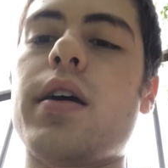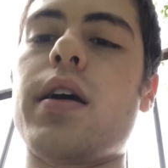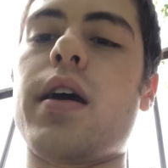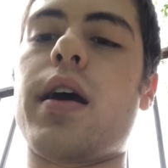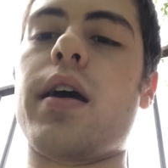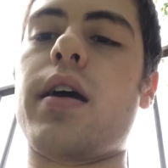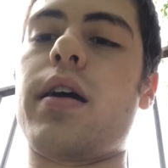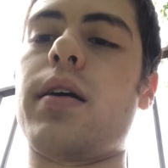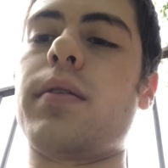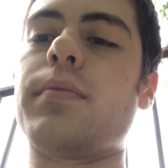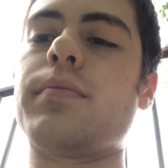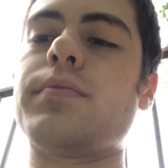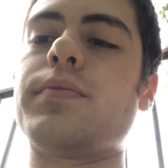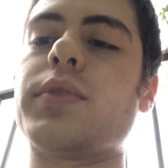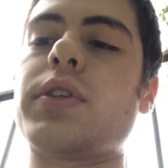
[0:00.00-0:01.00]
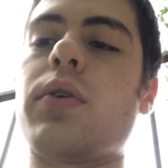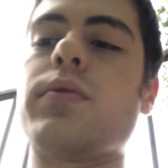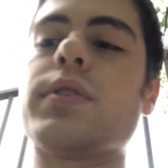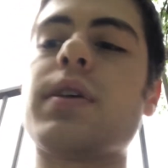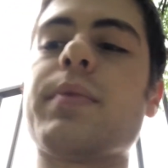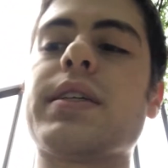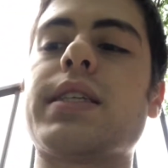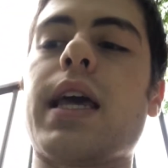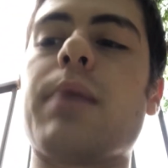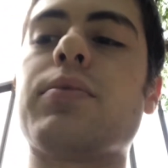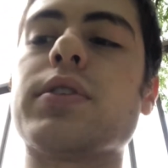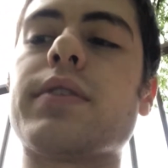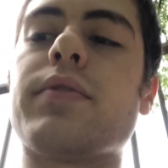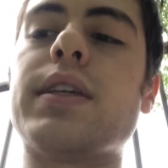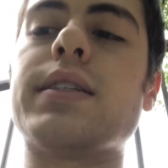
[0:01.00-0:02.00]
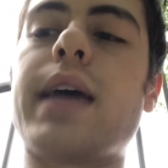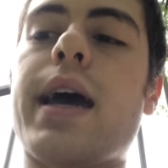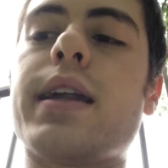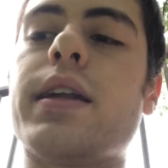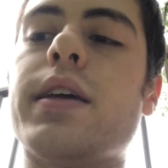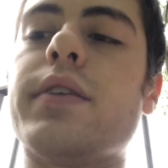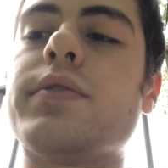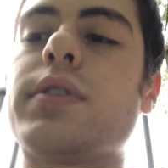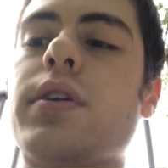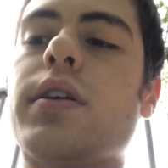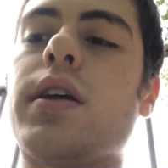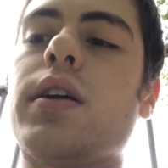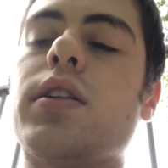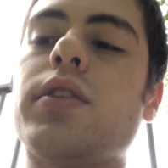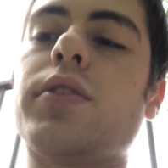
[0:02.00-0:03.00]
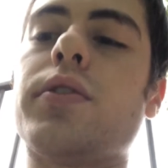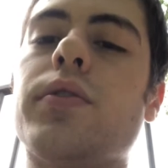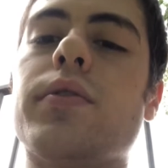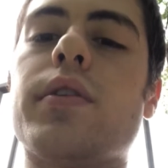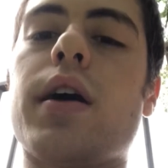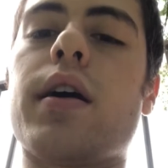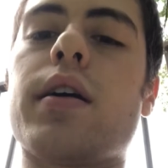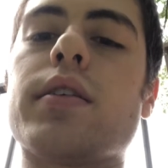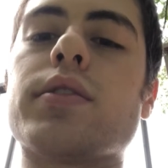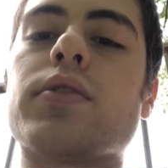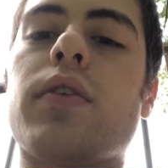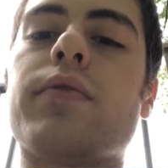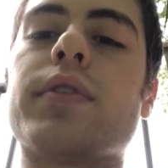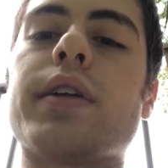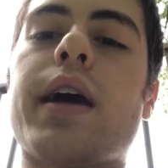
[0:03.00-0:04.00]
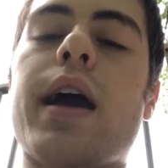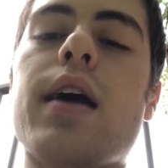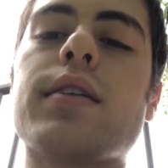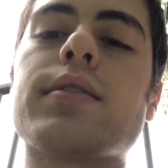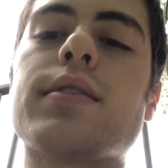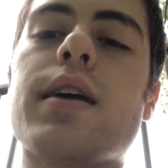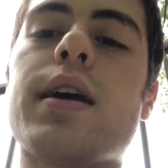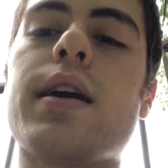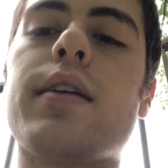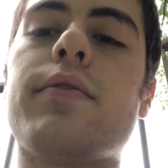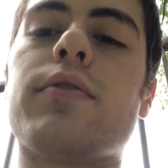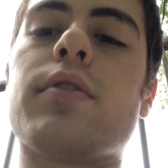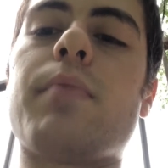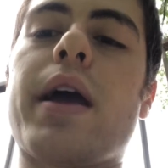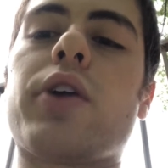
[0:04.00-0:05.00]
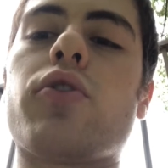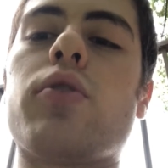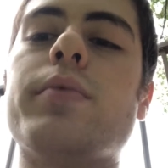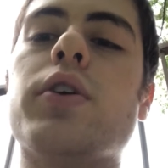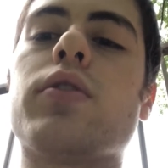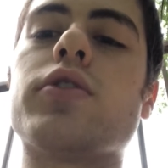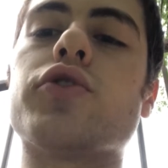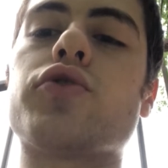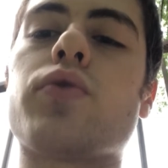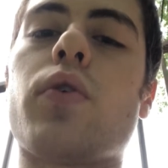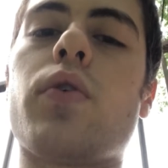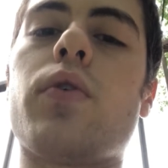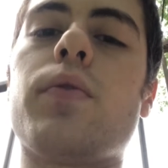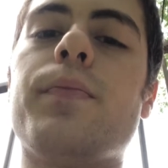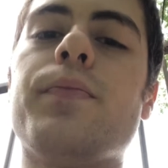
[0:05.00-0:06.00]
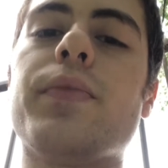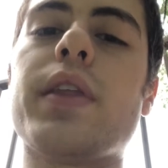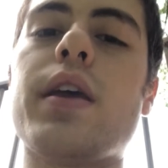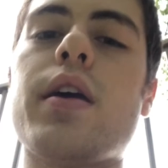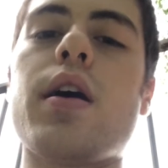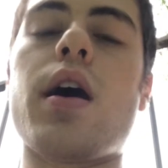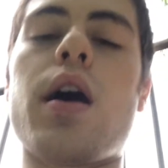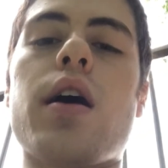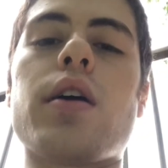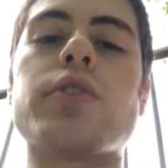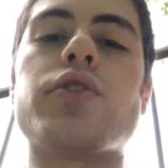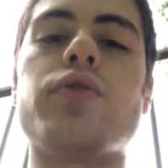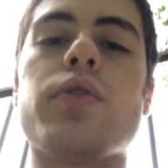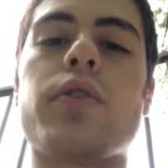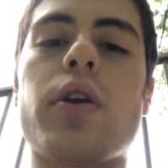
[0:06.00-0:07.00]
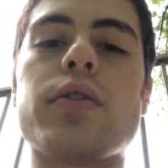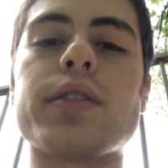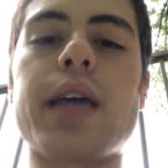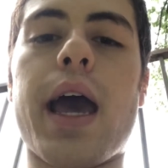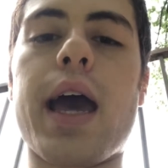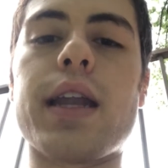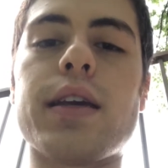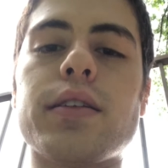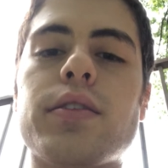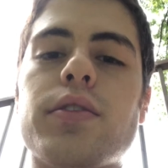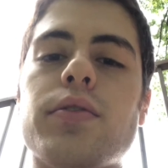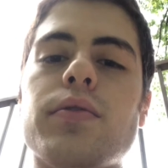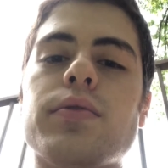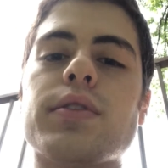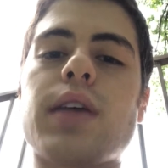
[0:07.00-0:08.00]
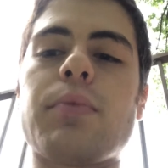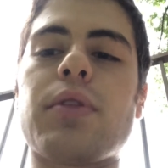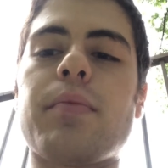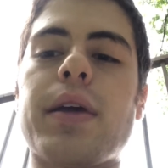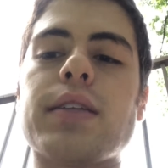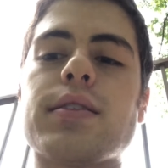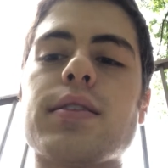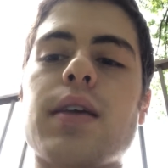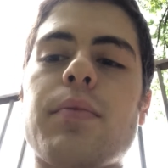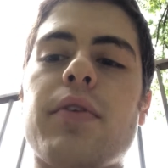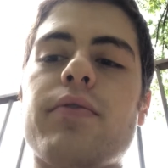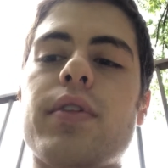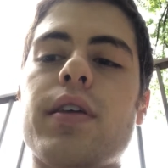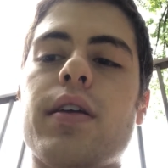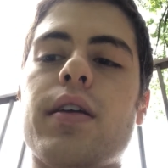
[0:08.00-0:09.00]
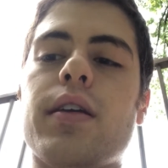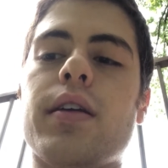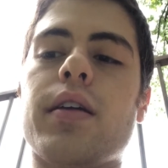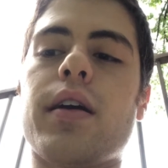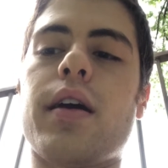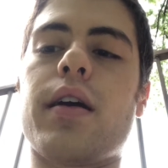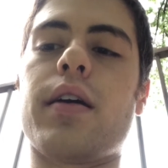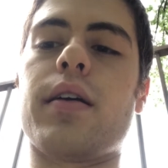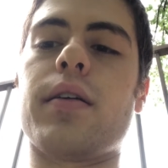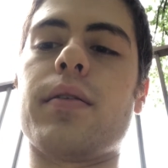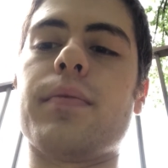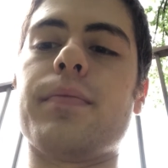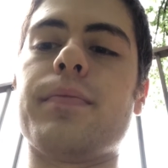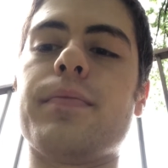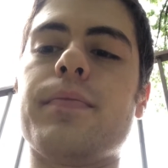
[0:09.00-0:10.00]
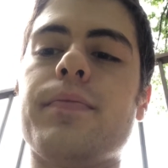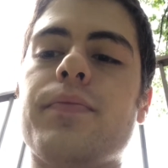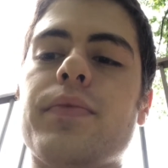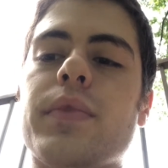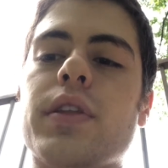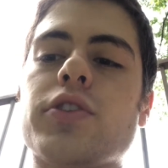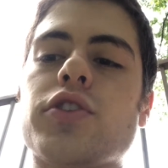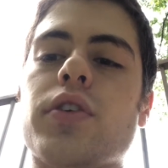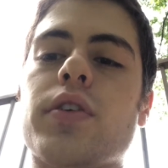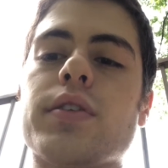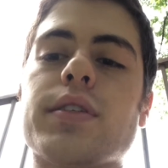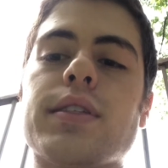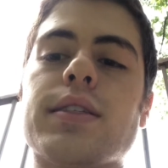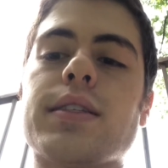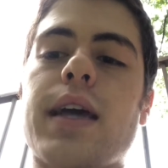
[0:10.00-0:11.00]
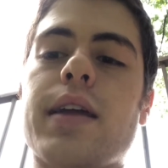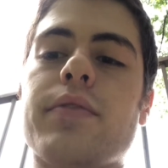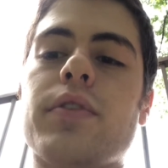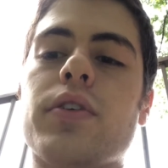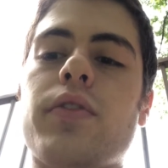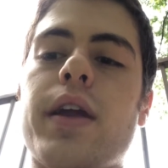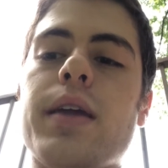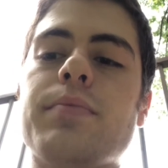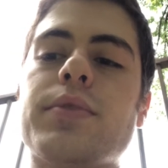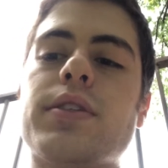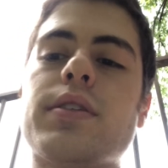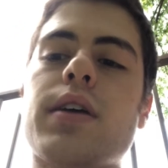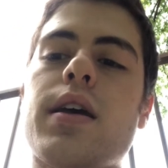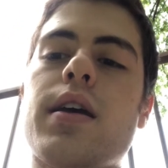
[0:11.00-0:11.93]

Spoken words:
So some examples of these additives could include sulfur dioxide for microbial control, sucrose added to supplement some of the sugars inside of the grapes.